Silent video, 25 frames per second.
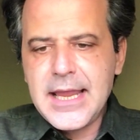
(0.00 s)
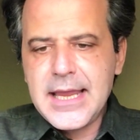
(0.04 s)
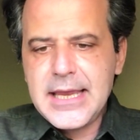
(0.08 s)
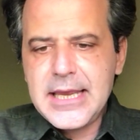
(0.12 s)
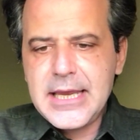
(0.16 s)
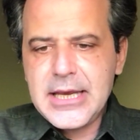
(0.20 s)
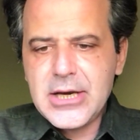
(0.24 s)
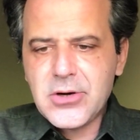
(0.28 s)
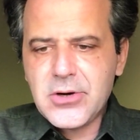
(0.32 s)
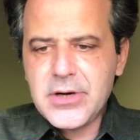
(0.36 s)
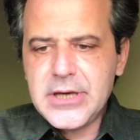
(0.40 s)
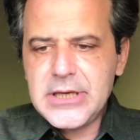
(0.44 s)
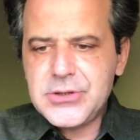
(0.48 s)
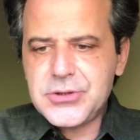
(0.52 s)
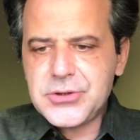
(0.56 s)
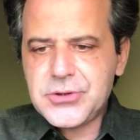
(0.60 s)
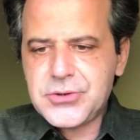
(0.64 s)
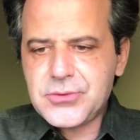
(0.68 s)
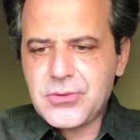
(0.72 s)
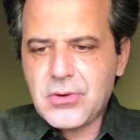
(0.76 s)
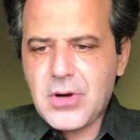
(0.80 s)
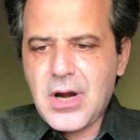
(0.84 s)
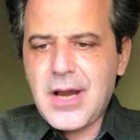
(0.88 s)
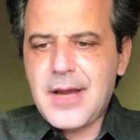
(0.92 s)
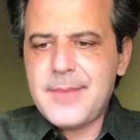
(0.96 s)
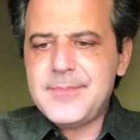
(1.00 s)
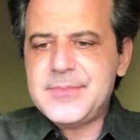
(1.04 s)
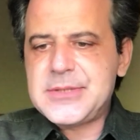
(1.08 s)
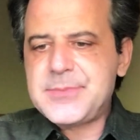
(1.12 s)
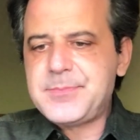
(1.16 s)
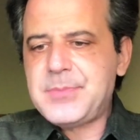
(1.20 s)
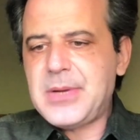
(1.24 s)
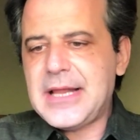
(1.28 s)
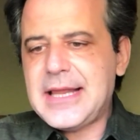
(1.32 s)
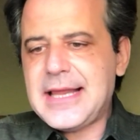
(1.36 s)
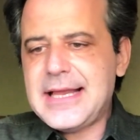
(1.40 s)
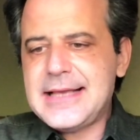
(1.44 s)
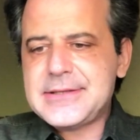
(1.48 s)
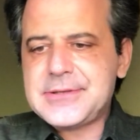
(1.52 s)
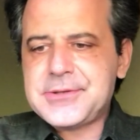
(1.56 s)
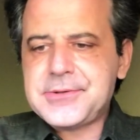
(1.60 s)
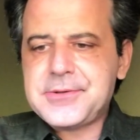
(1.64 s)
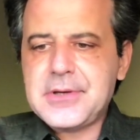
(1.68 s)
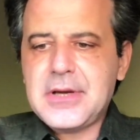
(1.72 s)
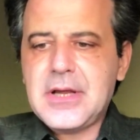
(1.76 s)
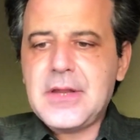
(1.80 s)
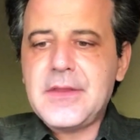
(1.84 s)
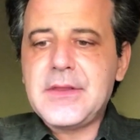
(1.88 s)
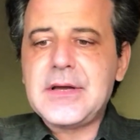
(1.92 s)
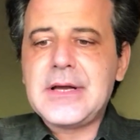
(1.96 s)
Here he describes
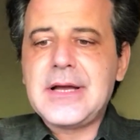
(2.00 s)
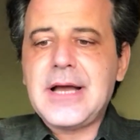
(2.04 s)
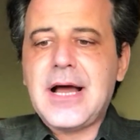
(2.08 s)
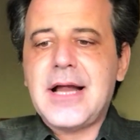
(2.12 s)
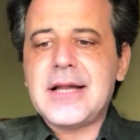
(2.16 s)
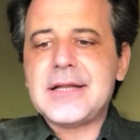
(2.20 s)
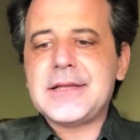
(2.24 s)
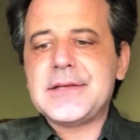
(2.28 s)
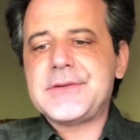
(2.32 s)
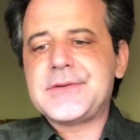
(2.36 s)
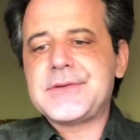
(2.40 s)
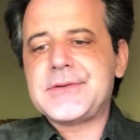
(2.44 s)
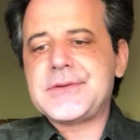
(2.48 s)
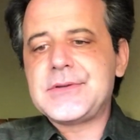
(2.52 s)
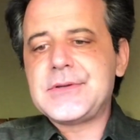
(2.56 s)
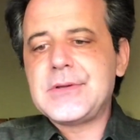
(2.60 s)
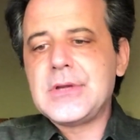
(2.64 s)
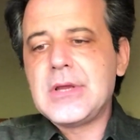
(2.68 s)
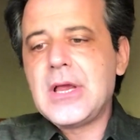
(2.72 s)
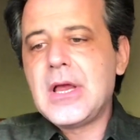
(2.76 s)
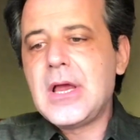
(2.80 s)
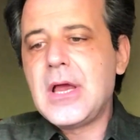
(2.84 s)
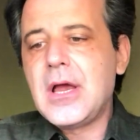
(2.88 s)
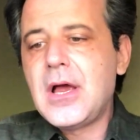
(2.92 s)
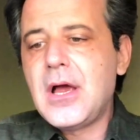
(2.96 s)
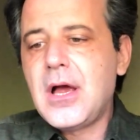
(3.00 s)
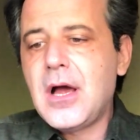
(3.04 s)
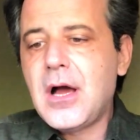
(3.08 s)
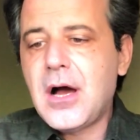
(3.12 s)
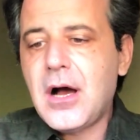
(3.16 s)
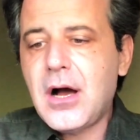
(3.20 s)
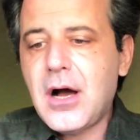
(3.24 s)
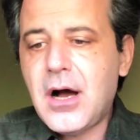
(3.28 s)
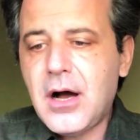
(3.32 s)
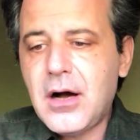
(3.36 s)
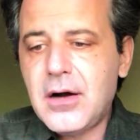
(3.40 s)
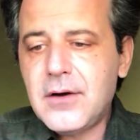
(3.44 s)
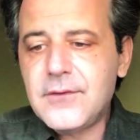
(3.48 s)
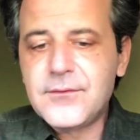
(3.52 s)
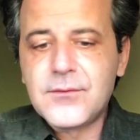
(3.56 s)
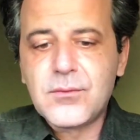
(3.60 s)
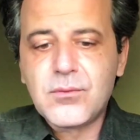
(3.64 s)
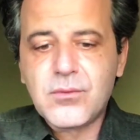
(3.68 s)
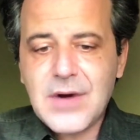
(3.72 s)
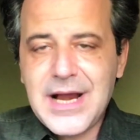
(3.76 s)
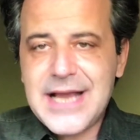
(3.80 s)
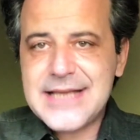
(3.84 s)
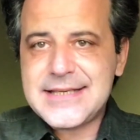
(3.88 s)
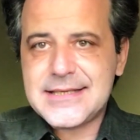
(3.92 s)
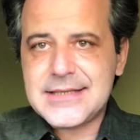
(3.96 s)
Palestra, the goddess of
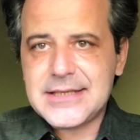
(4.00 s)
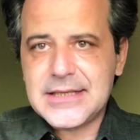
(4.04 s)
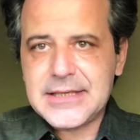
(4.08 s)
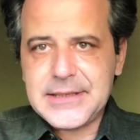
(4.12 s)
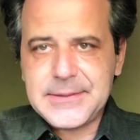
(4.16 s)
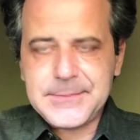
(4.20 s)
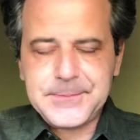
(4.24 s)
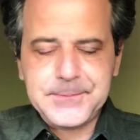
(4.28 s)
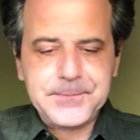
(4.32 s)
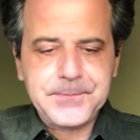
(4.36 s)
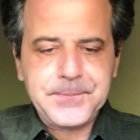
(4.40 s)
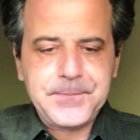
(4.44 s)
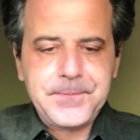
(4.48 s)
wrestling.